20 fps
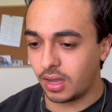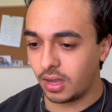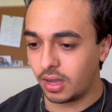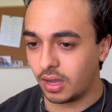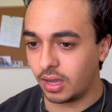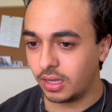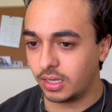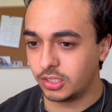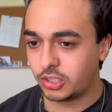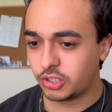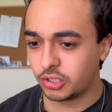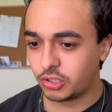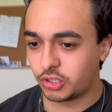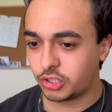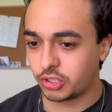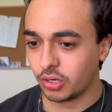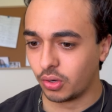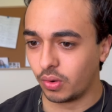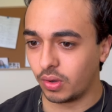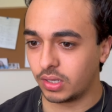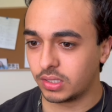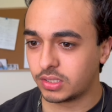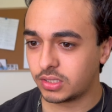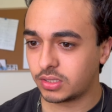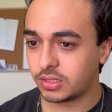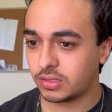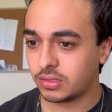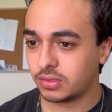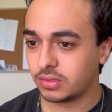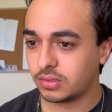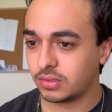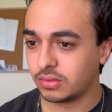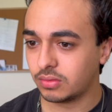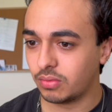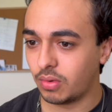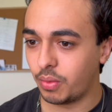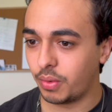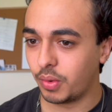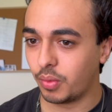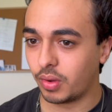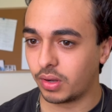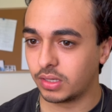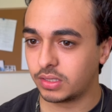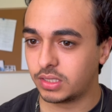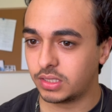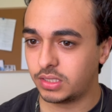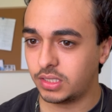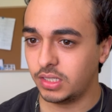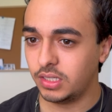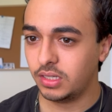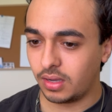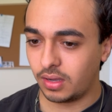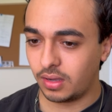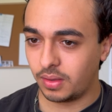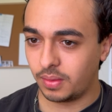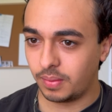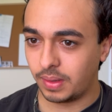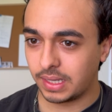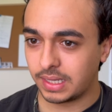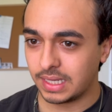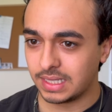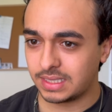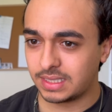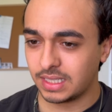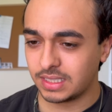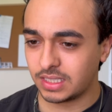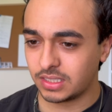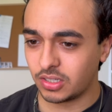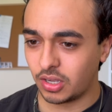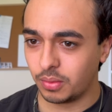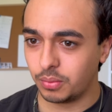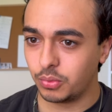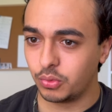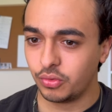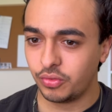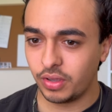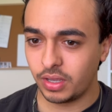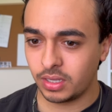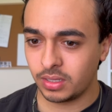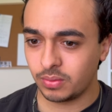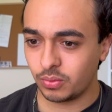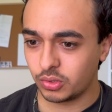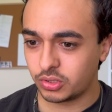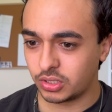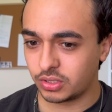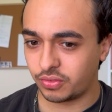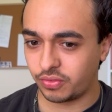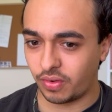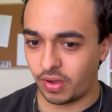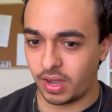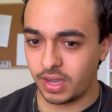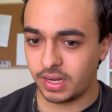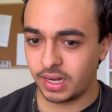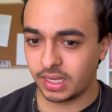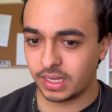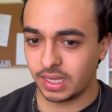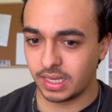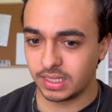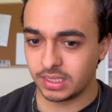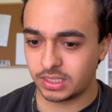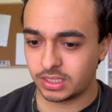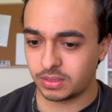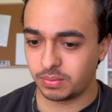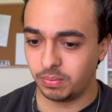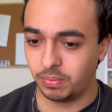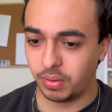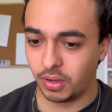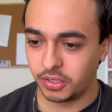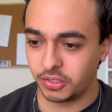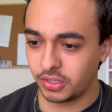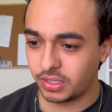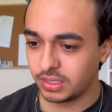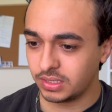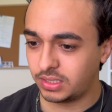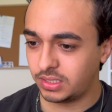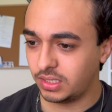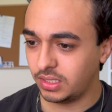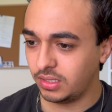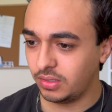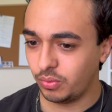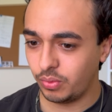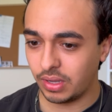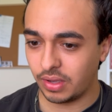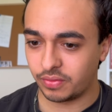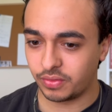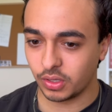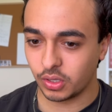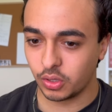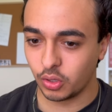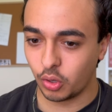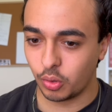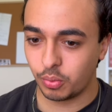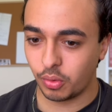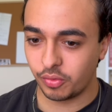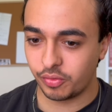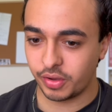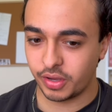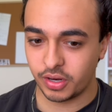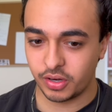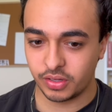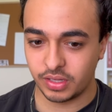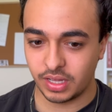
uh, it should show us what we wanted to see. Um, I guess this is not moving, which is fine, I guess. But you can see we have the globe over here.